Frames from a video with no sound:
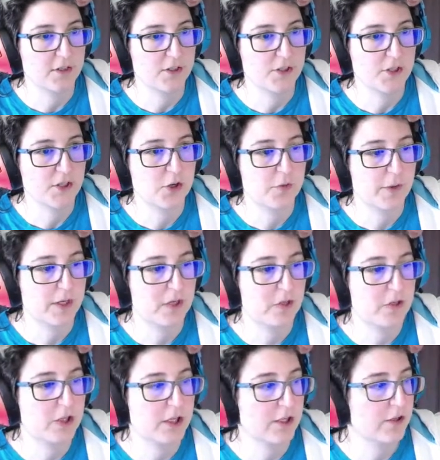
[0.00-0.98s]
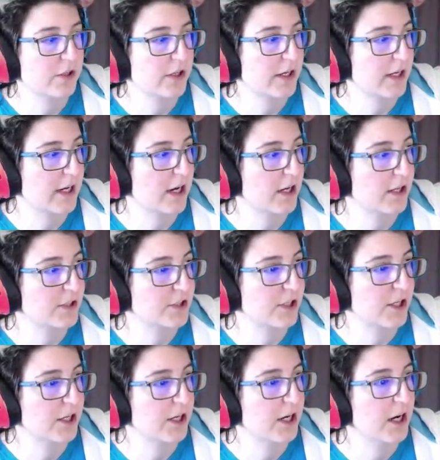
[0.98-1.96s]
So when you click create a
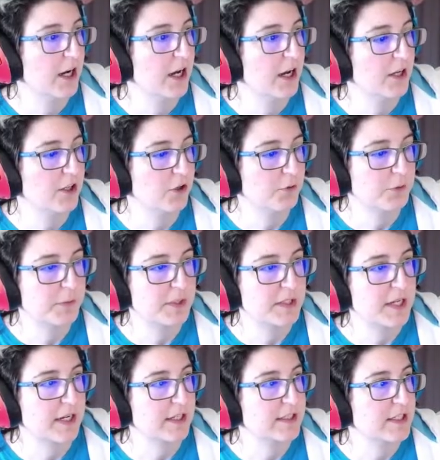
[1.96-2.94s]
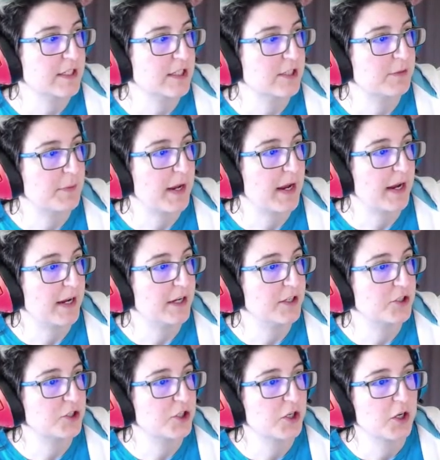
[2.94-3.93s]
character, you will be taken to this
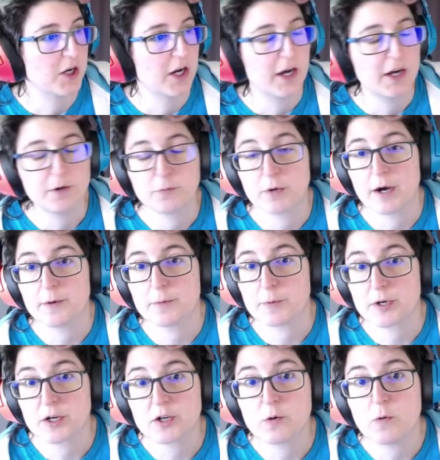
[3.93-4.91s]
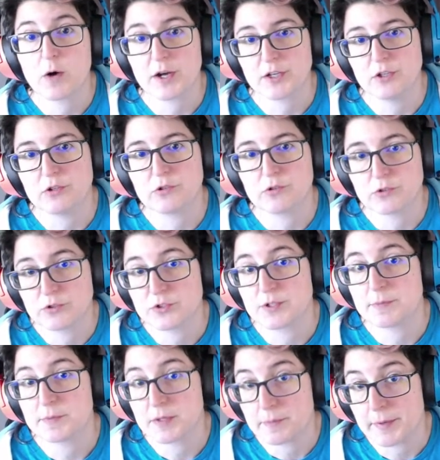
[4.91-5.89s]
page where we're going to walk you through some
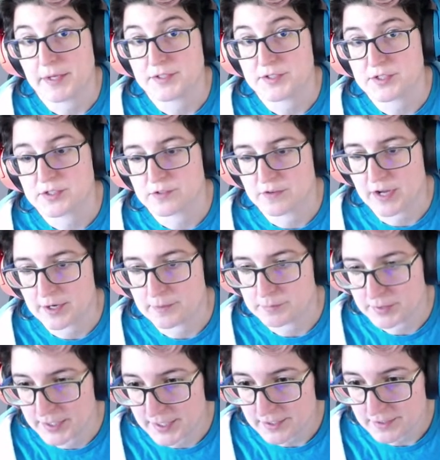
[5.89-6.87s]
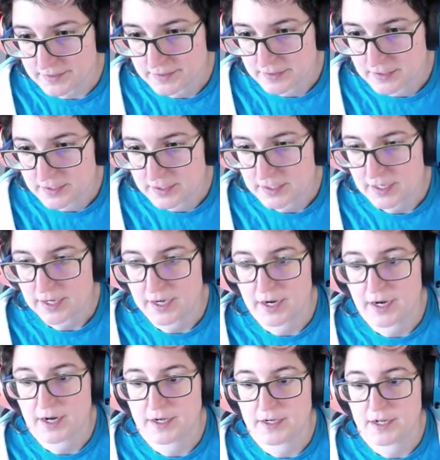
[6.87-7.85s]
of the basics of how to play
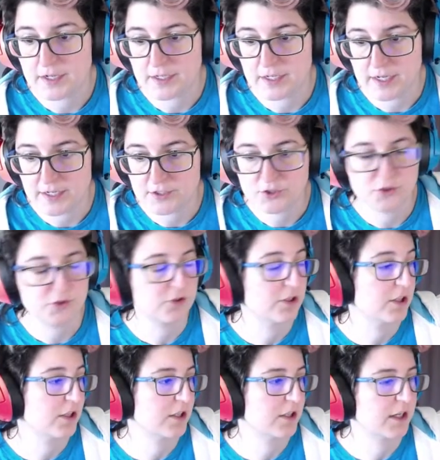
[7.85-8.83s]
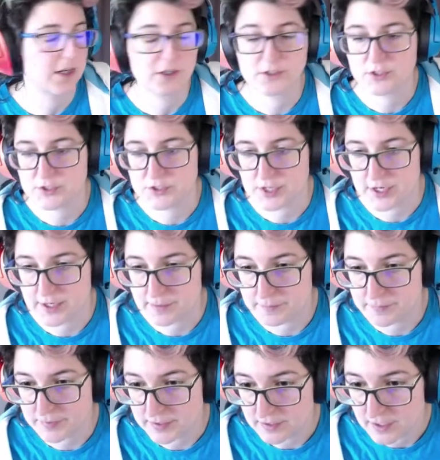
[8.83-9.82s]
and get your character set up.
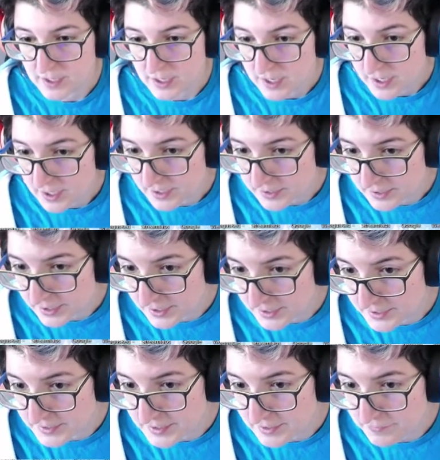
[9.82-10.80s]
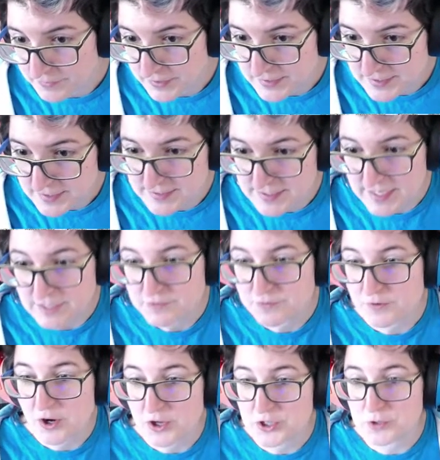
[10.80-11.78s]
Netflite says, thanks for all your